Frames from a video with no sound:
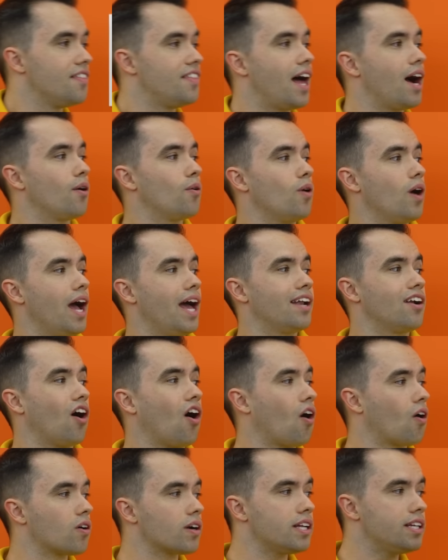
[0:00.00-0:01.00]
that had
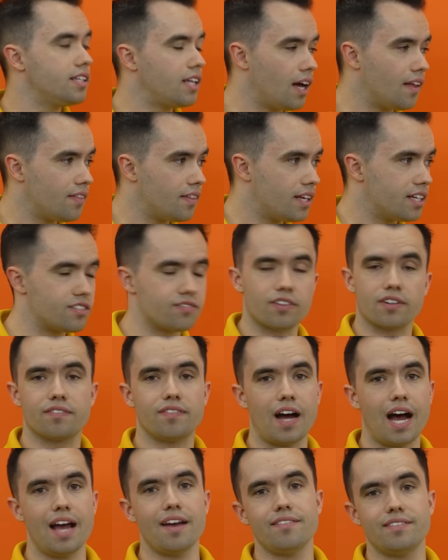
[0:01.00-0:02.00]
already done this for
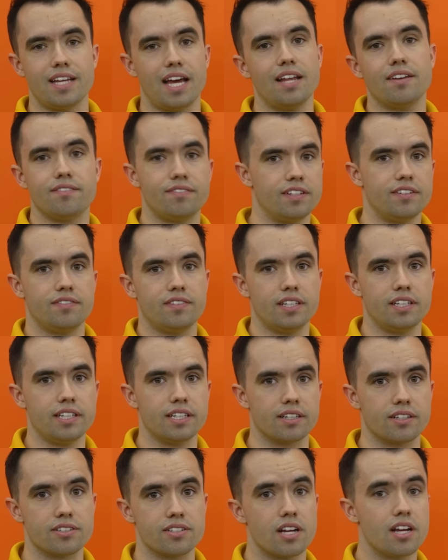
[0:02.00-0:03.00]
5, 10, 15
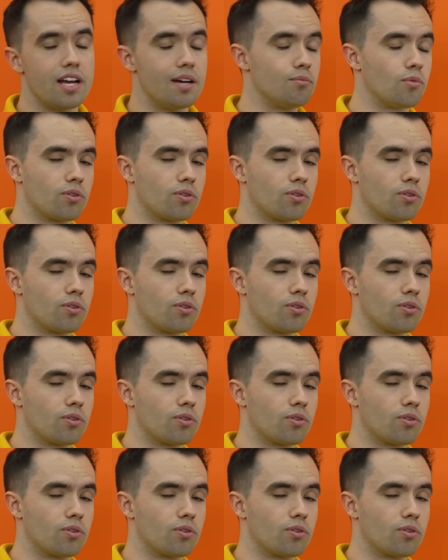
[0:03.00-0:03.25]
years.